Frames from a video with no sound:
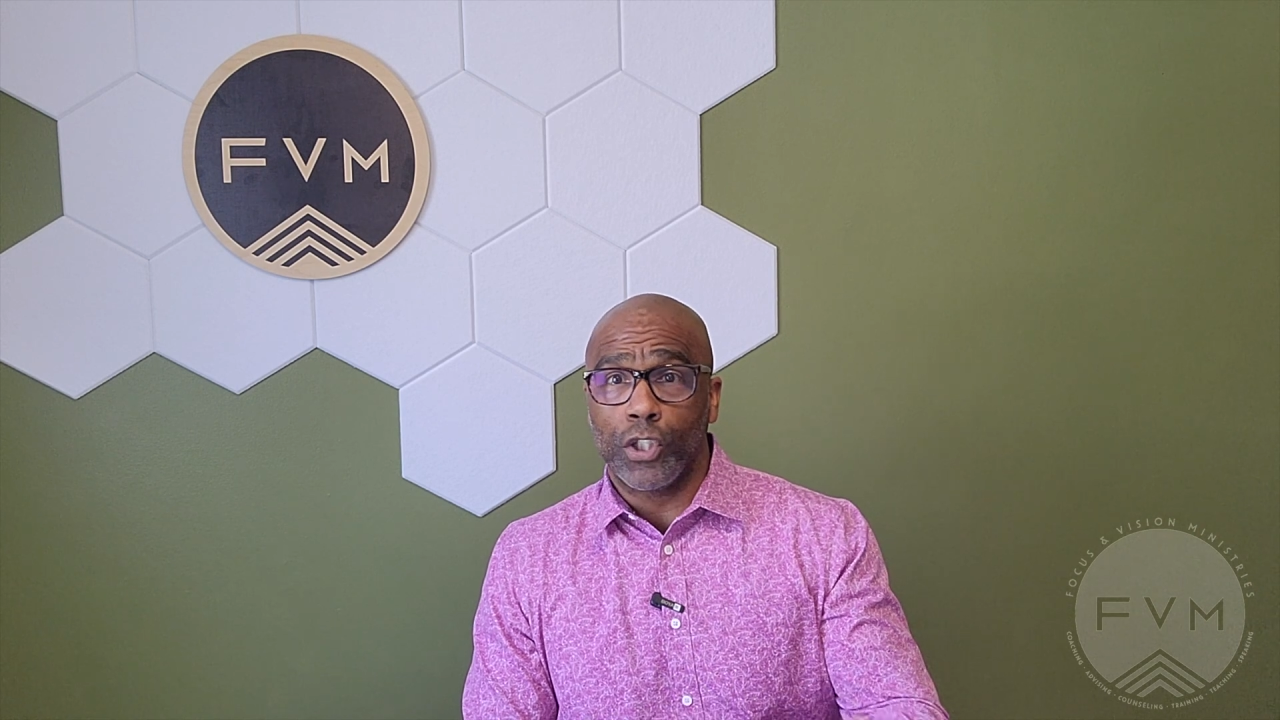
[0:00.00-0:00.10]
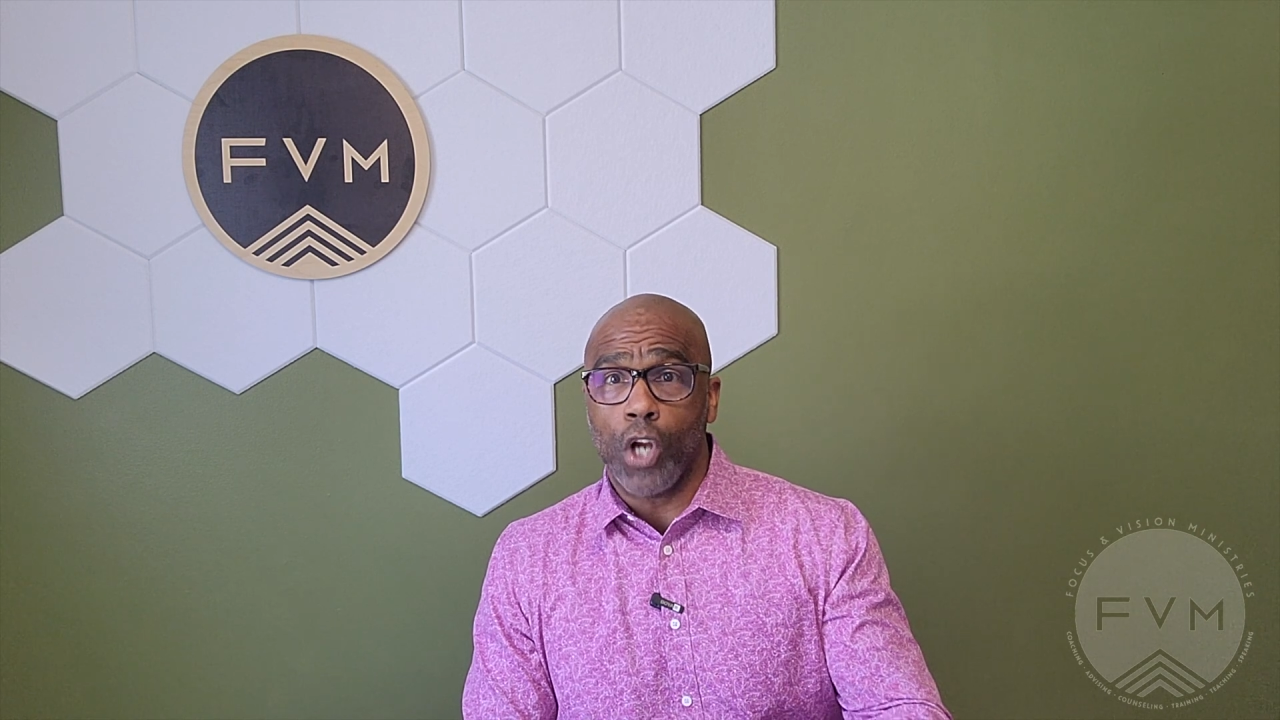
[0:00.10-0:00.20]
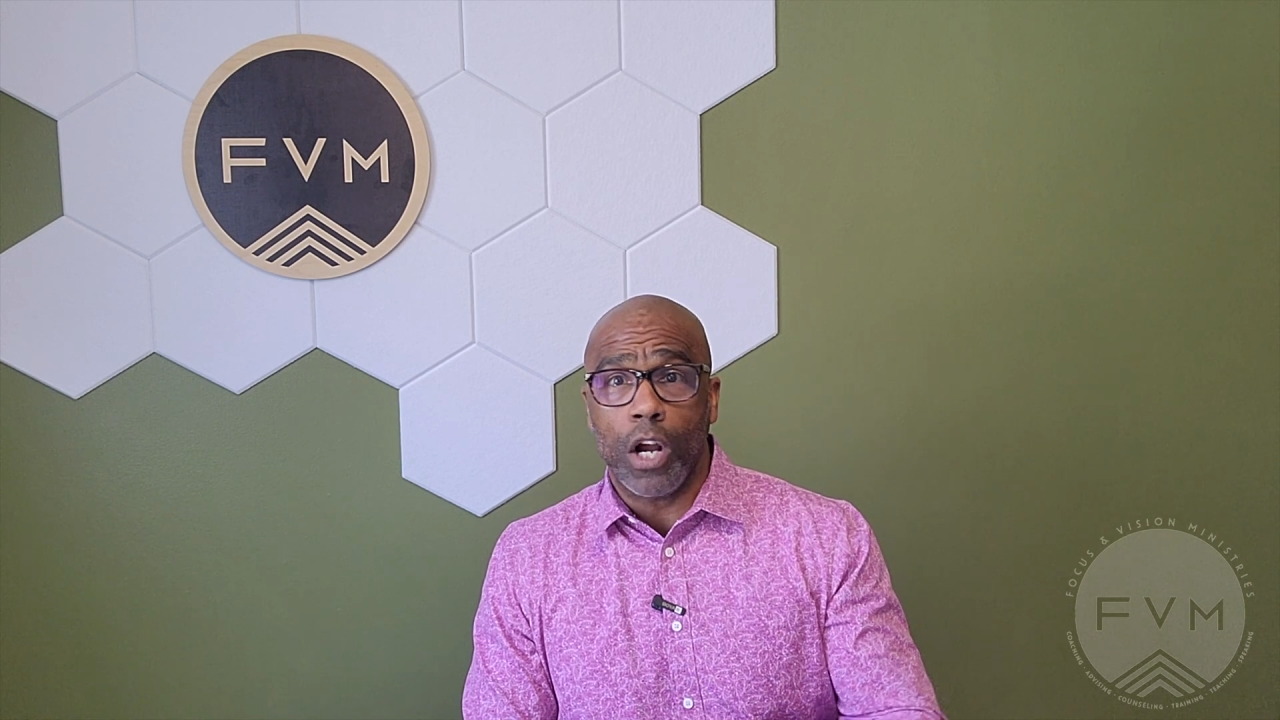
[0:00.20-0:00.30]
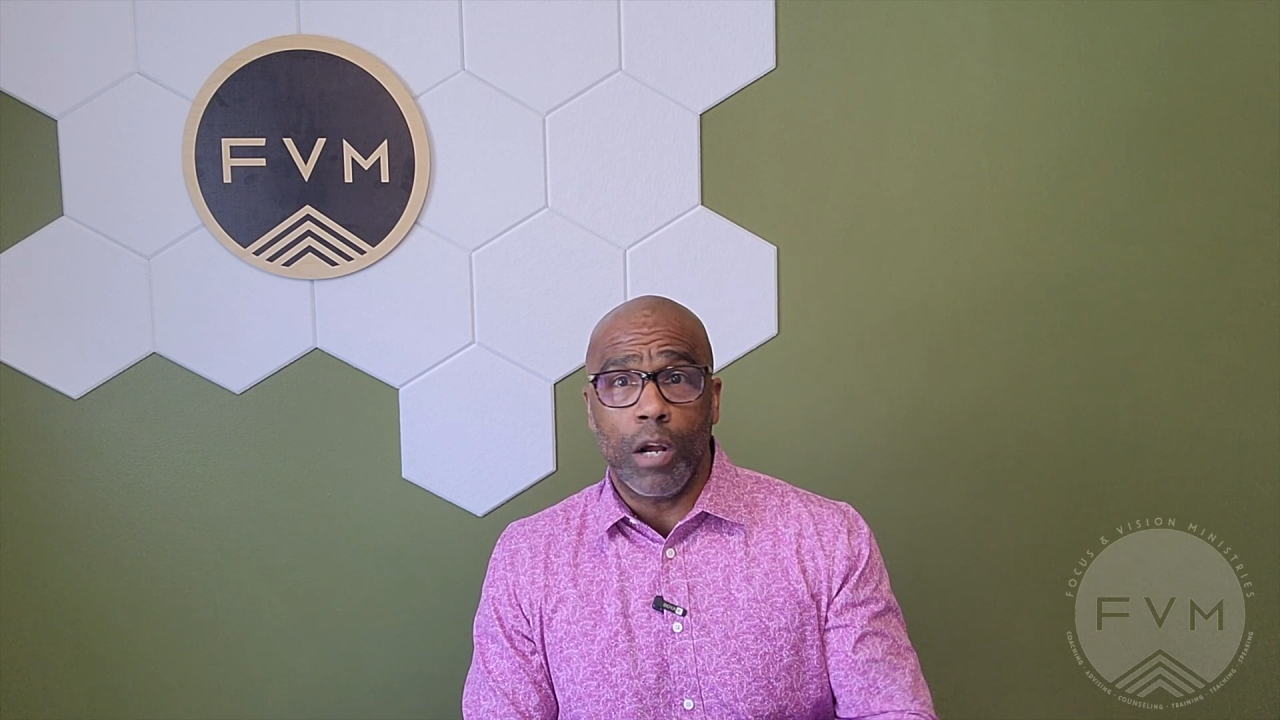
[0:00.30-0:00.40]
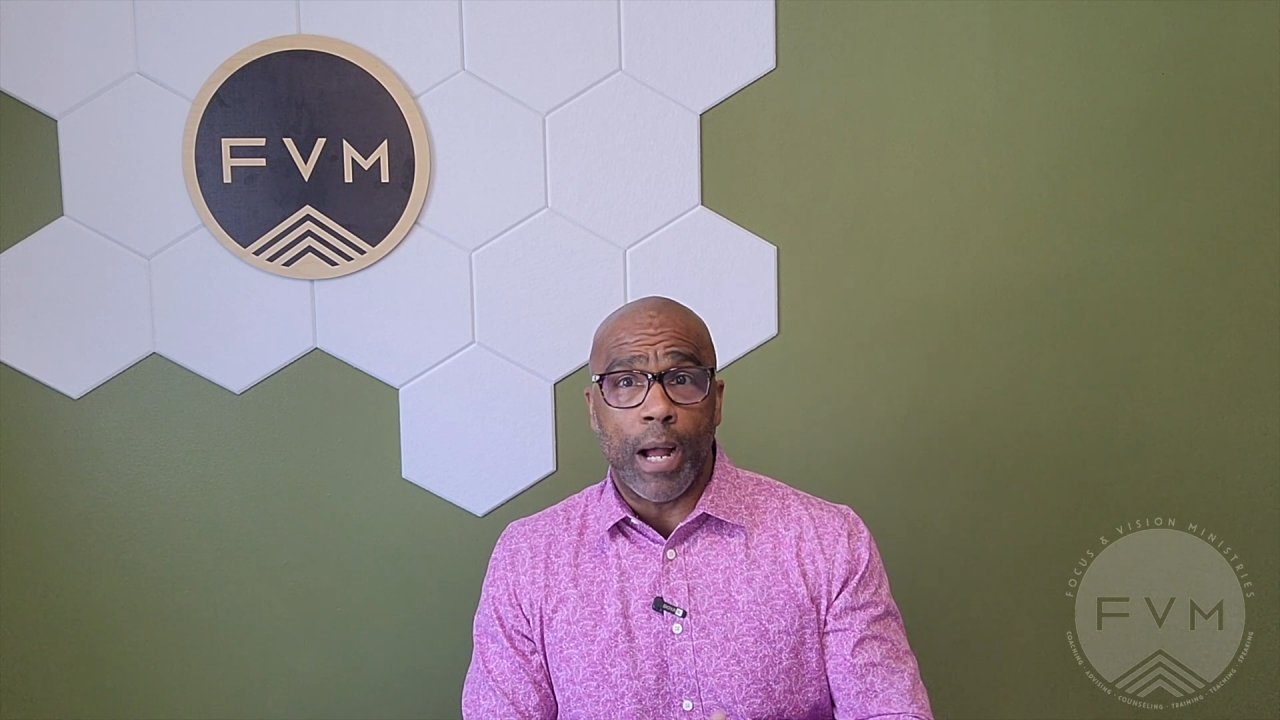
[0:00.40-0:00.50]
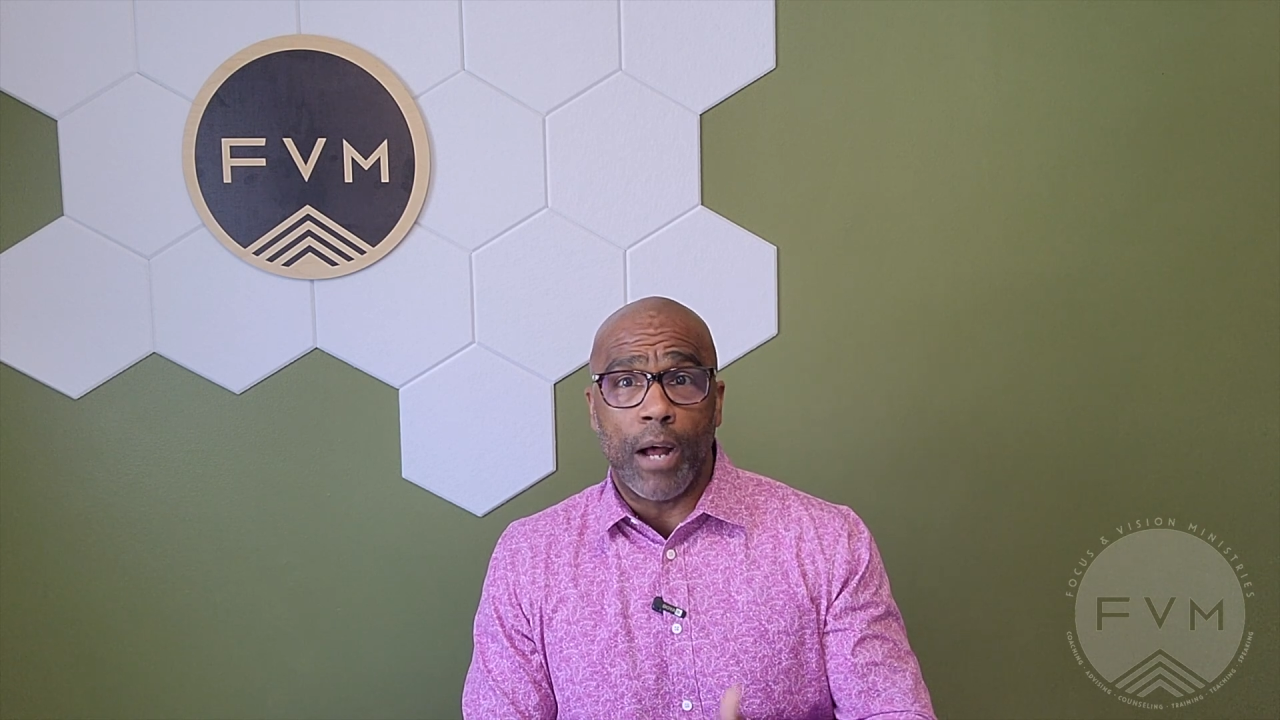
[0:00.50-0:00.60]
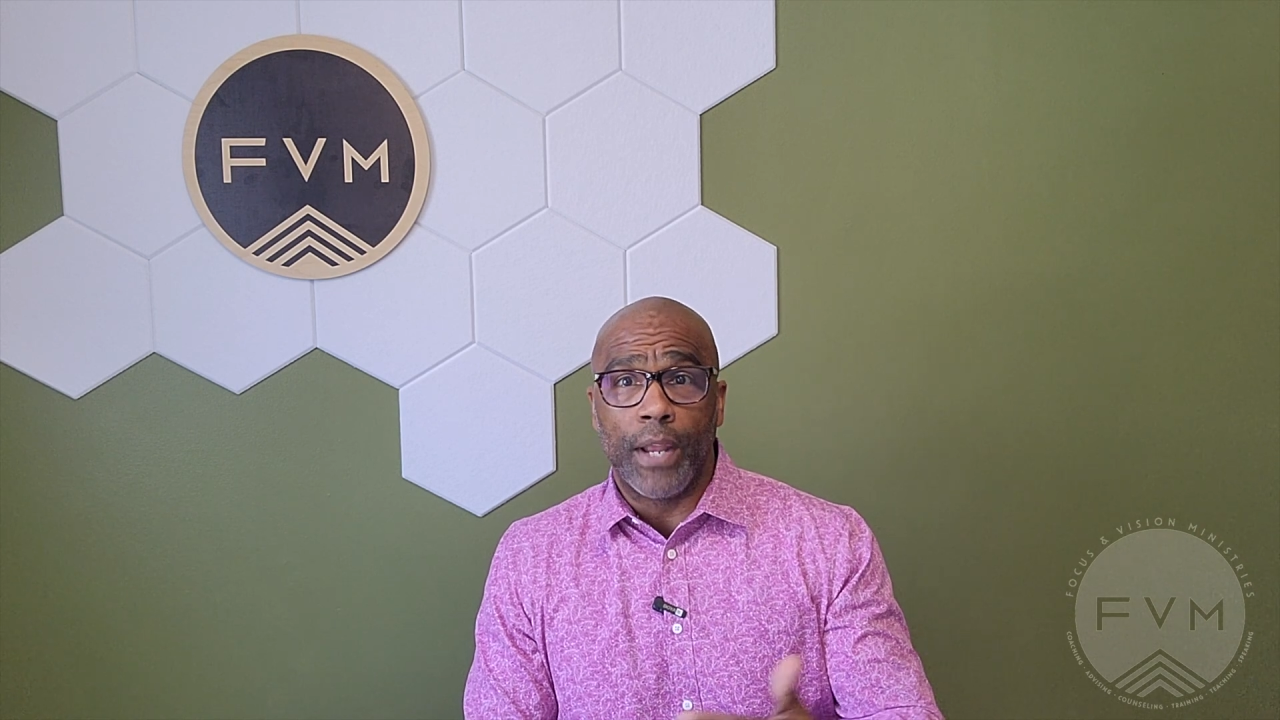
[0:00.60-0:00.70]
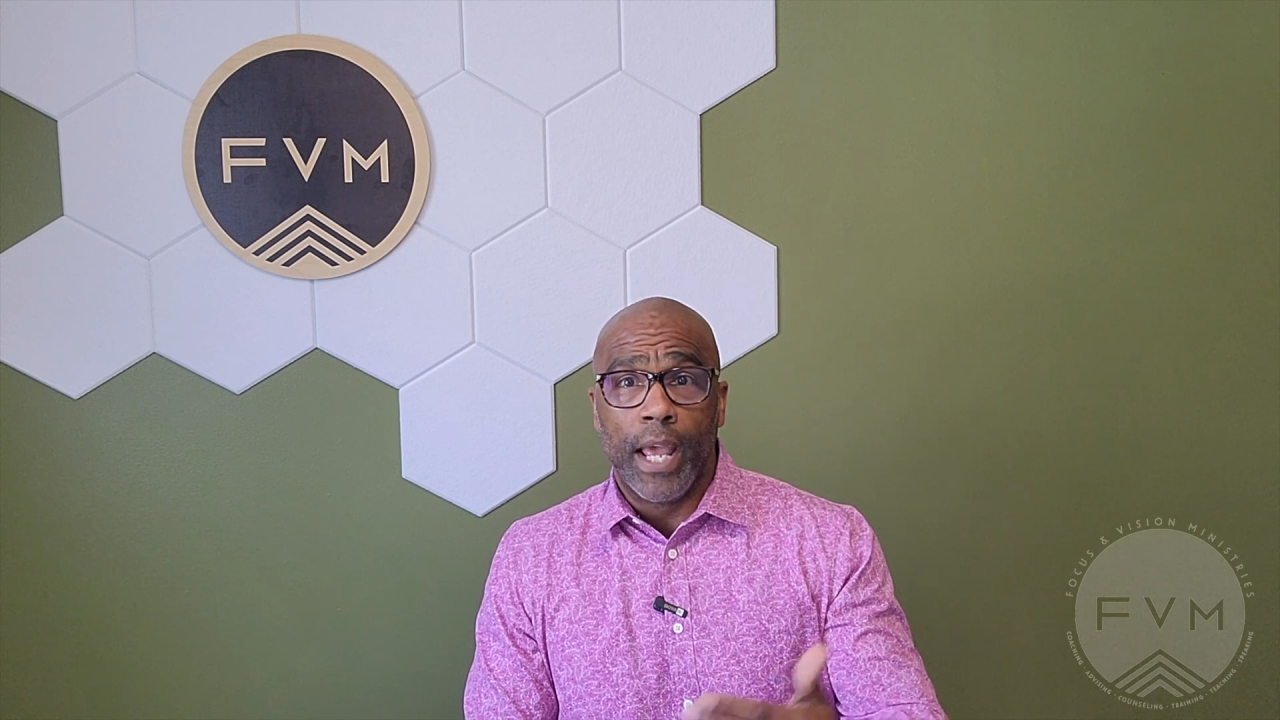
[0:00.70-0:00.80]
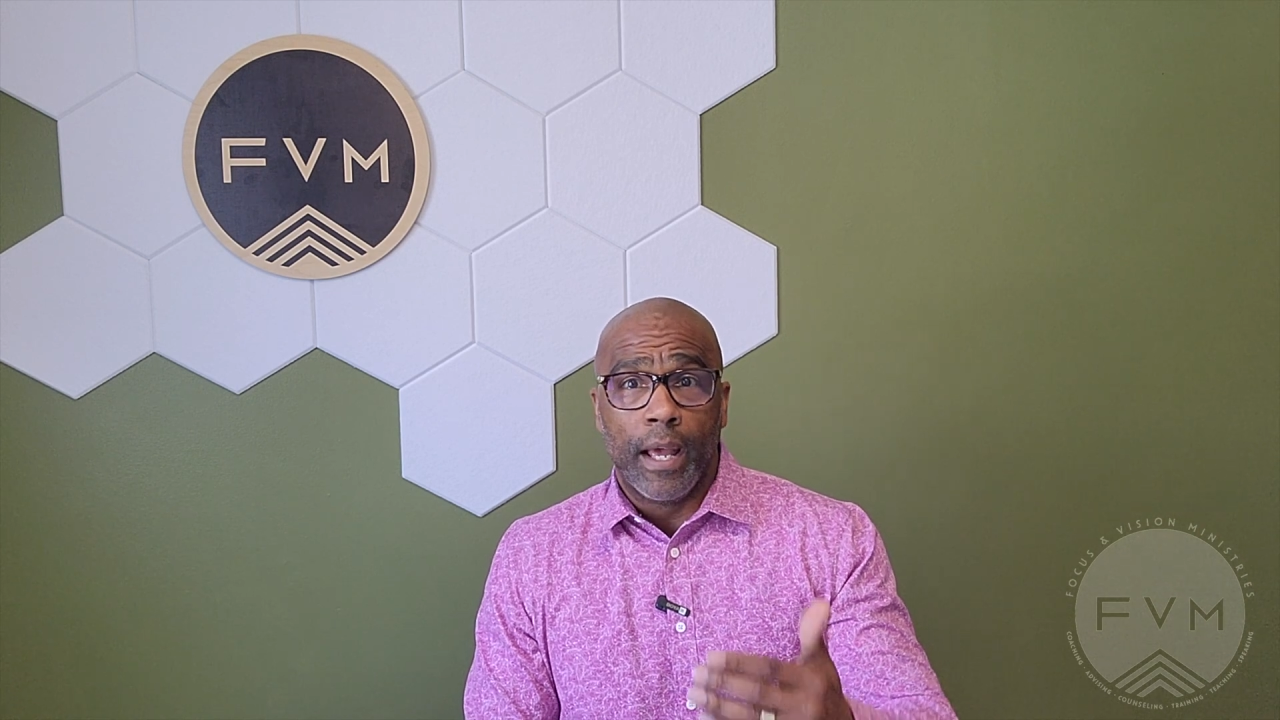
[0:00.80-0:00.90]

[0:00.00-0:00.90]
talk about